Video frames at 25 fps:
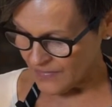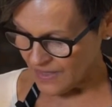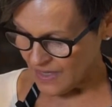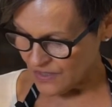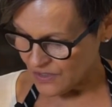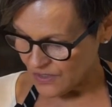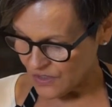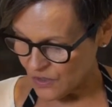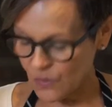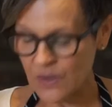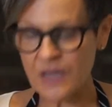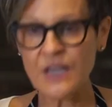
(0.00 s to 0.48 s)

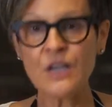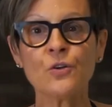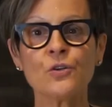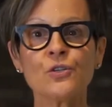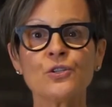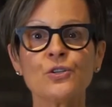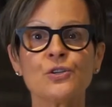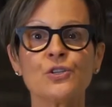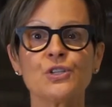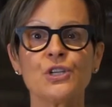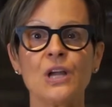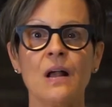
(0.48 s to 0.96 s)
So
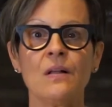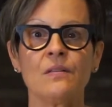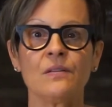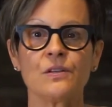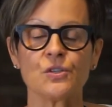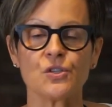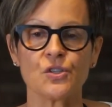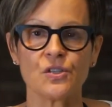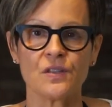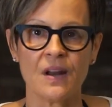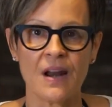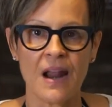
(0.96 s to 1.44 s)
here's your
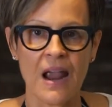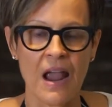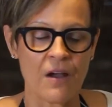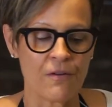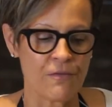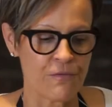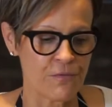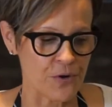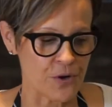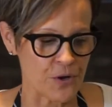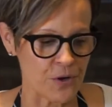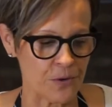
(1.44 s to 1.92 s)
challenge that I
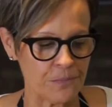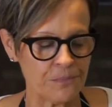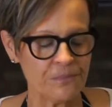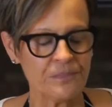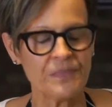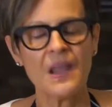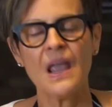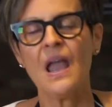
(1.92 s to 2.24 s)
have for you.